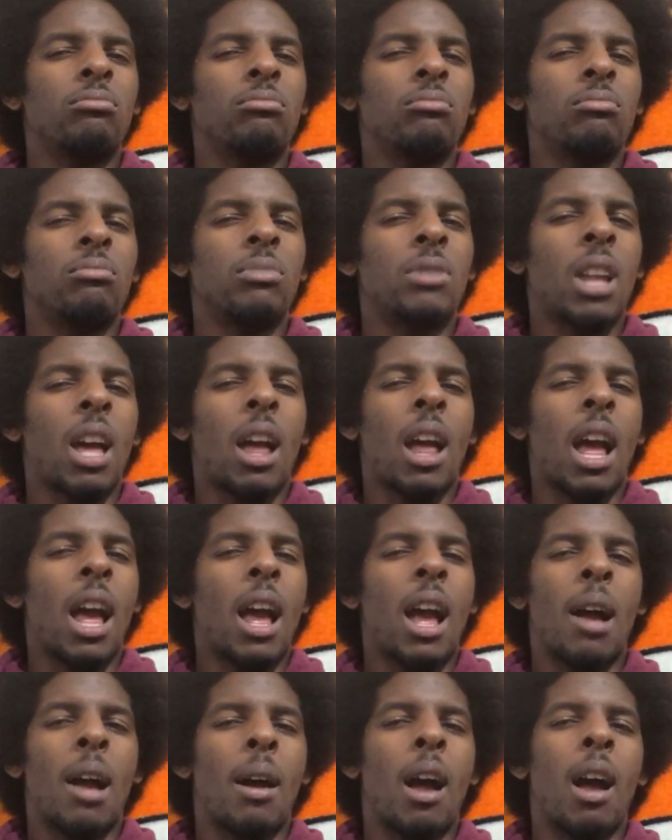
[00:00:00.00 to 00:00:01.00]

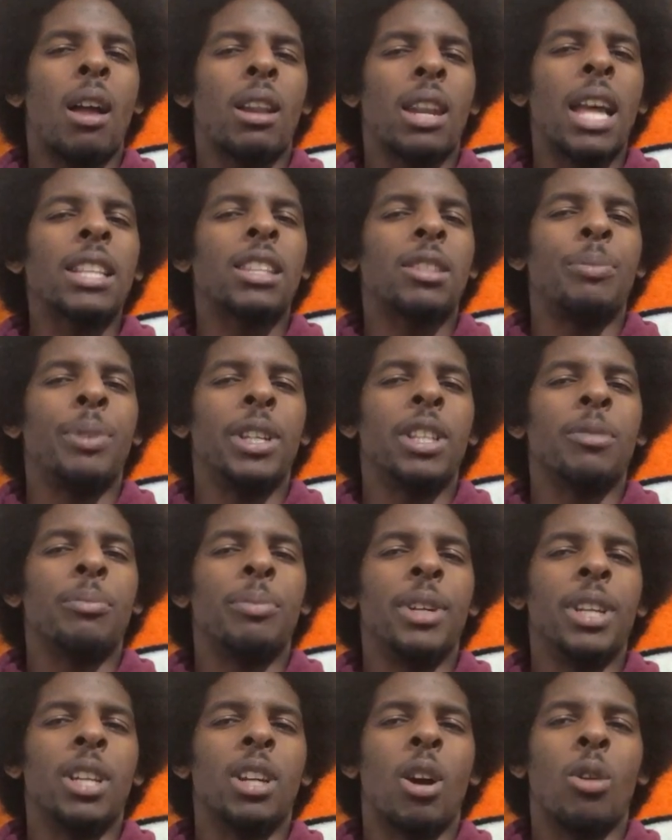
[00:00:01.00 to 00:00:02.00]
I like the beat. The
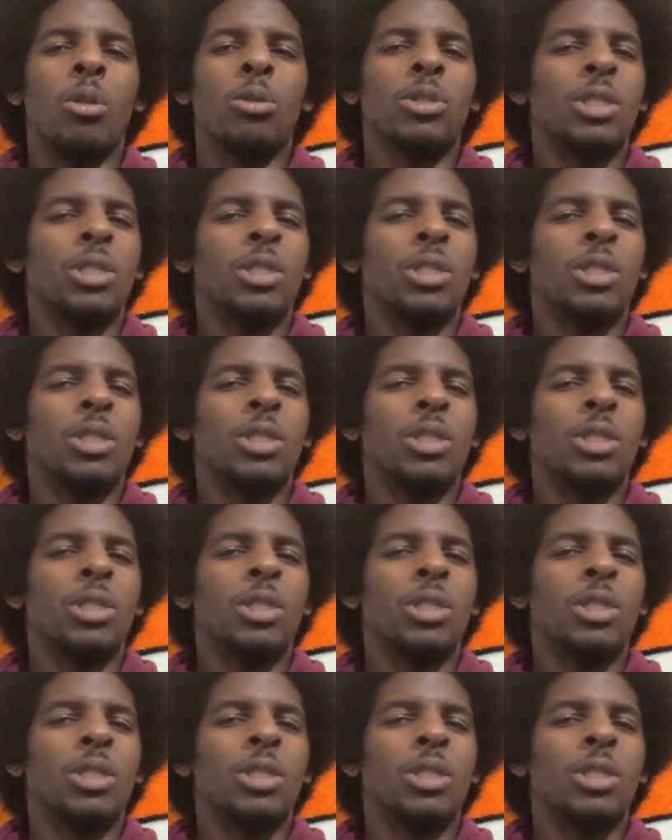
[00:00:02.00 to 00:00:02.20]
beat goes.